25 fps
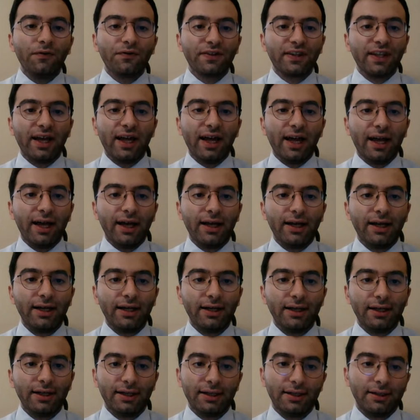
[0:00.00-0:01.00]

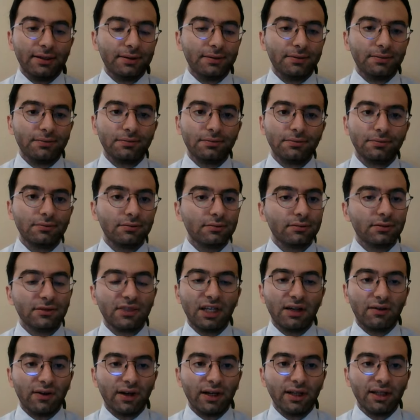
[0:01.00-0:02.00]
uh, the
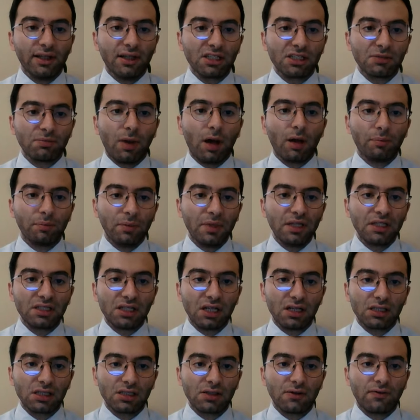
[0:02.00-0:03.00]
Iranians bought
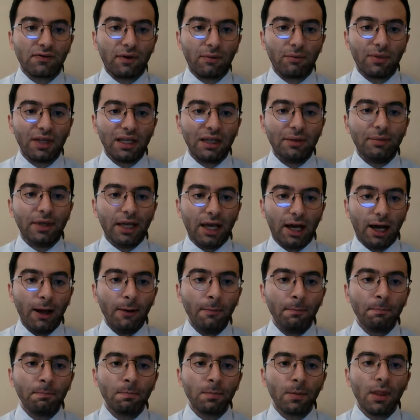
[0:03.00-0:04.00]
missiles from Libya,
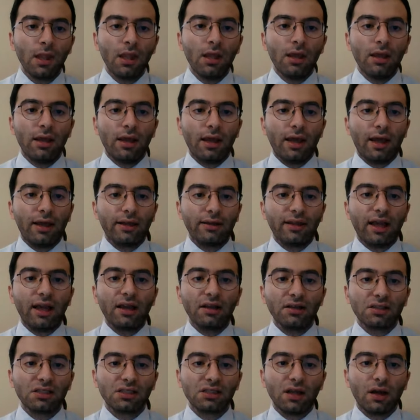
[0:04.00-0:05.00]
they
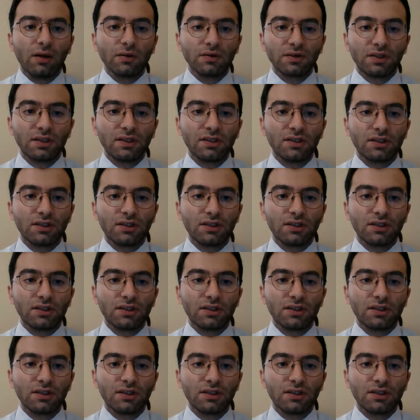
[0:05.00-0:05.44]
started to